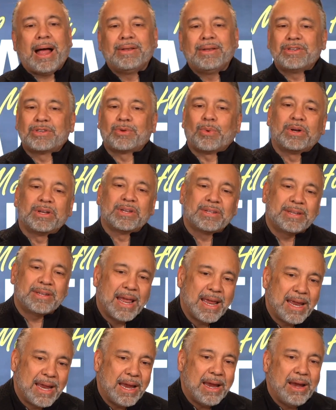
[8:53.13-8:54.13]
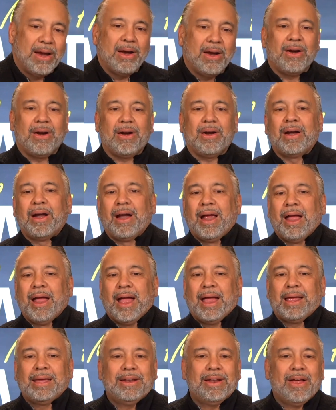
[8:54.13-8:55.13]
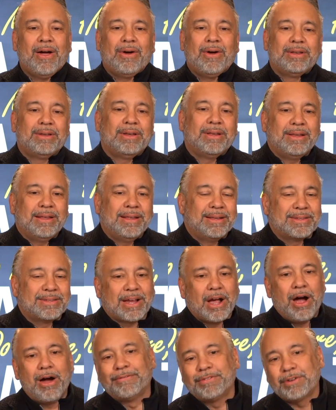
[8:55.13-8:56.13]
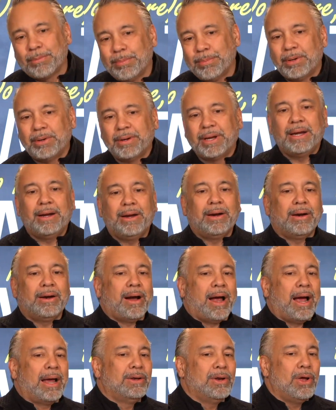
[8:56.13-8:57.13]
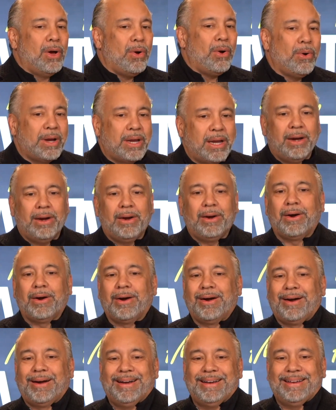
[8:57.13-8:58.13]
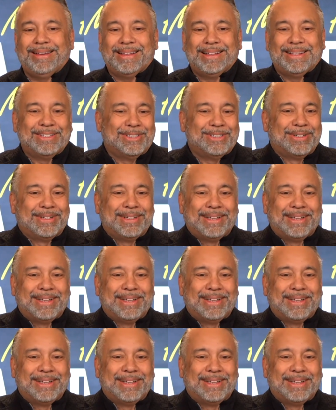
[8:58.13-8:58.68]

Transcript: just want to stay here. You know, it's comfortable here. I know here. But